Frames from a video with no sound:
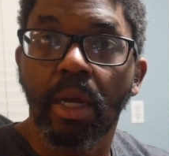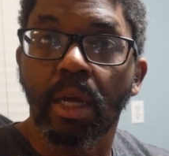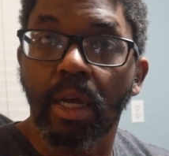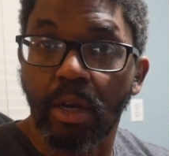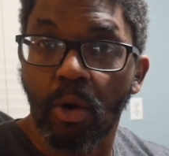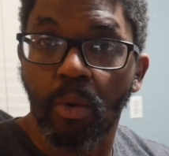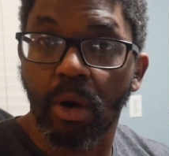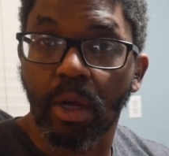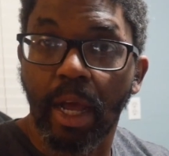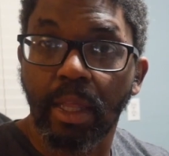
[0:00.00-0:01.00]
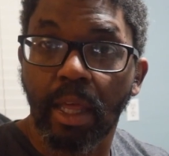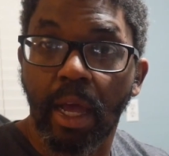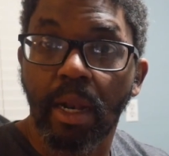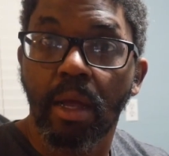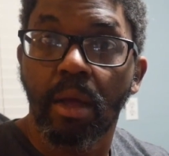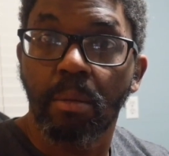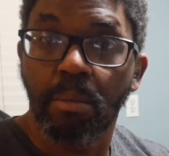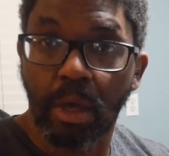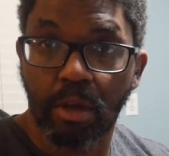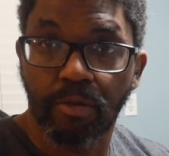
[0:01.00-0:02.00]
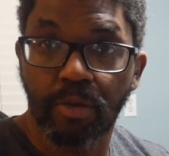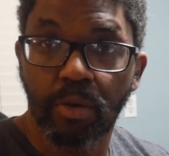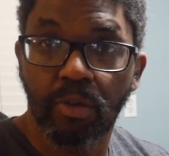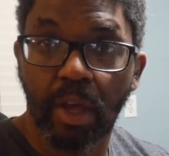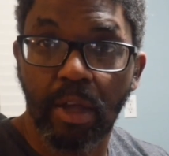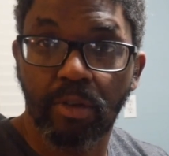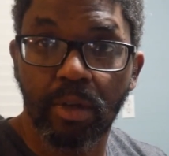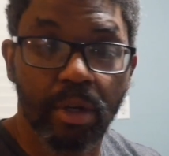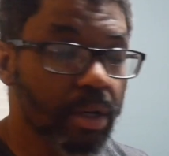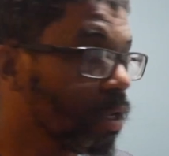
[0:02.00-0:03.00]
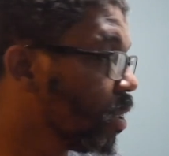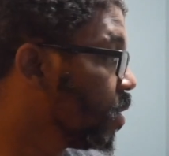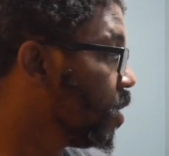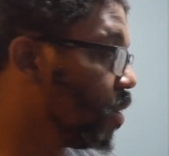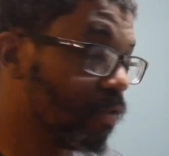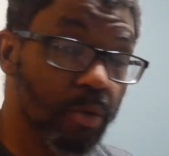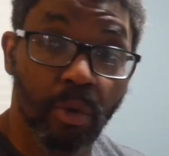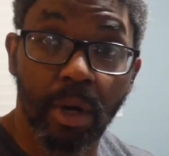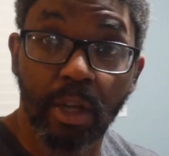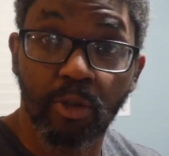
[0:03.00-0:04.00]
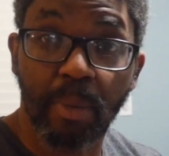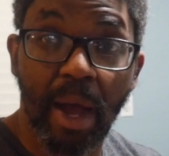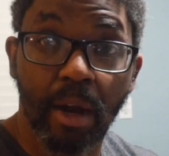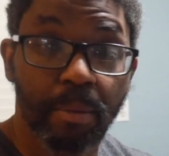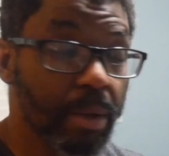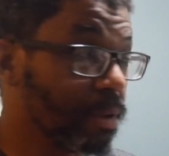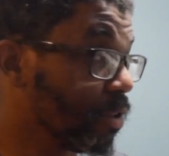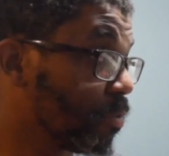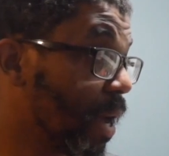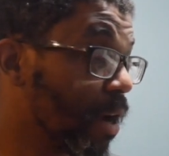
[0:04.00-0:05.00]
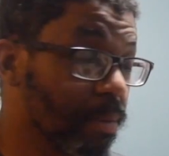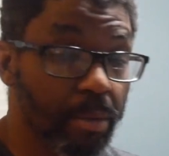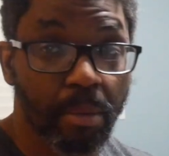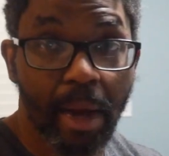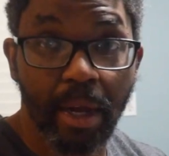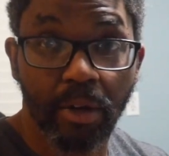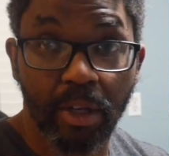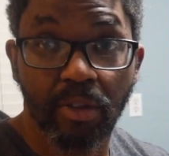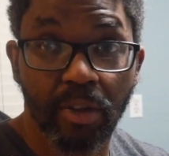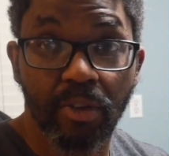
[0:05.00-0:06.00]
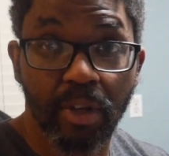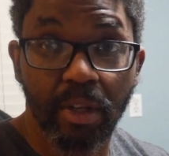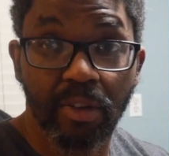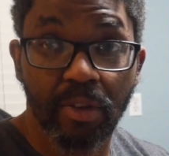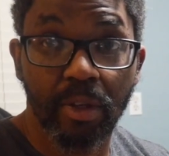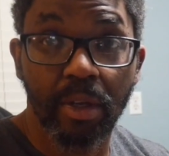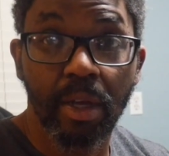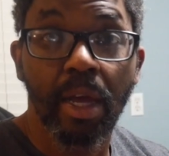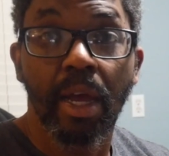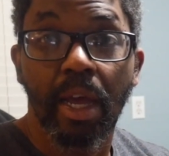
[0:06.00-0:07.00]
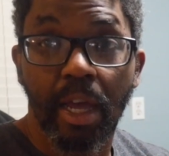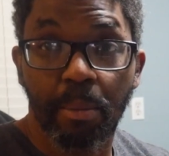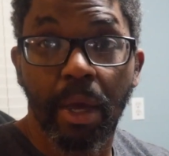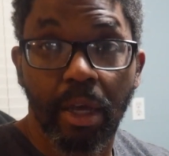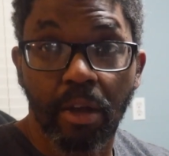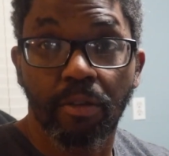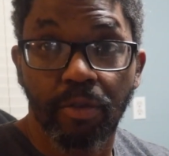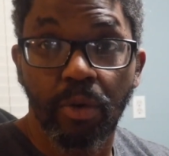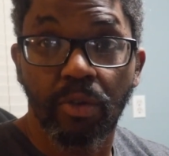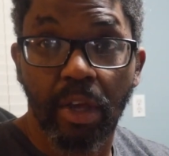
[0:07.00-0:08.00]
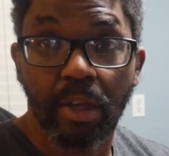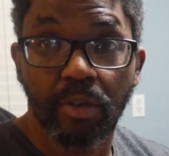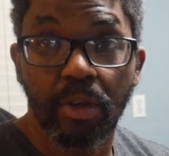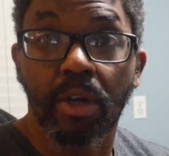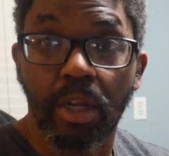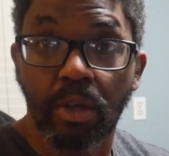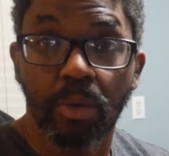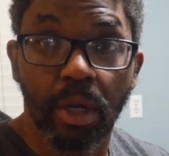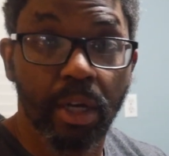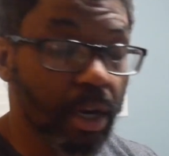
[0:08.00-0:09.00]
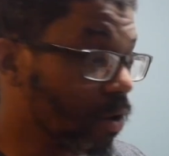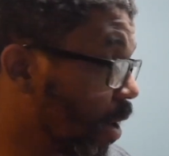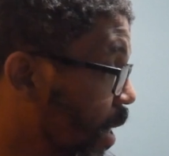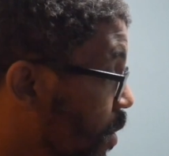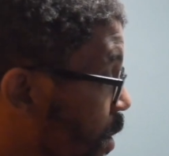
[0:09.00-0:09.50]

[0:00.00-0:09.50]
It don't work like that. Make your food taste good. If you want to inspire people by your consistency in making your food taste good and you looking great,